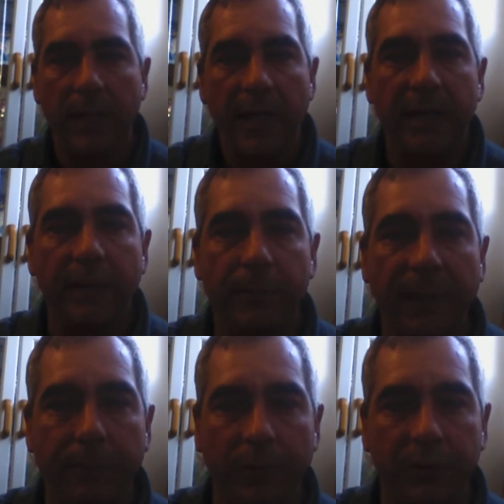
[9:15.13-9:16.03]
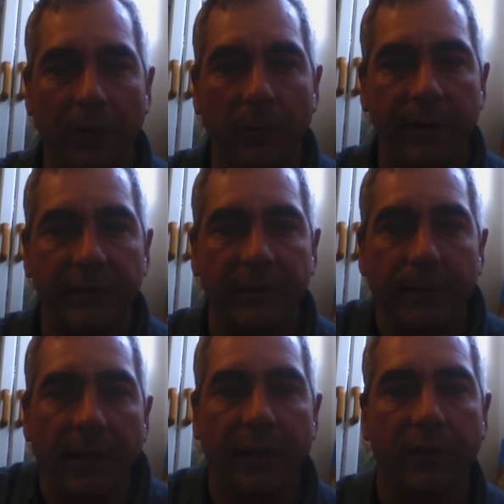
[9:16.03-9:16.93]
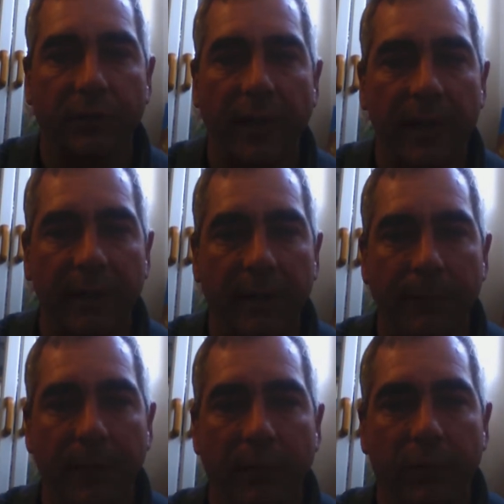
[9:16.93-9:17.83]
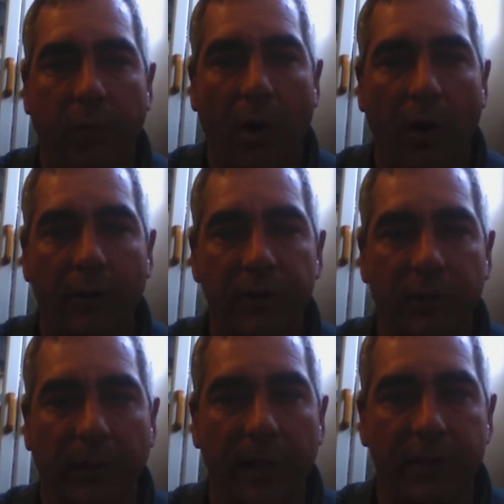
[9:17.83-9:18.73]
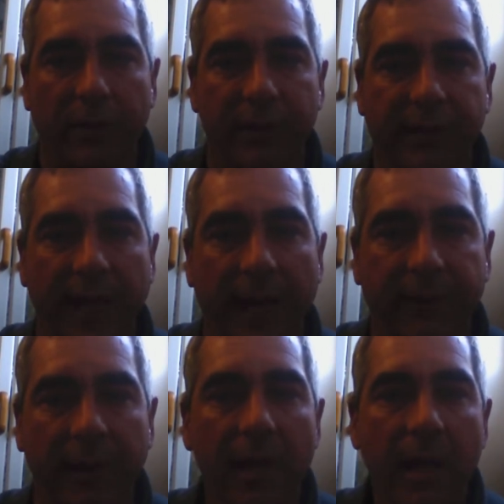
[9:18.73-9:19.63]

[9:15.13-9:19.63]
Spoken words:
And the people doing this to me are threatening me with Wallen's Ridge or death.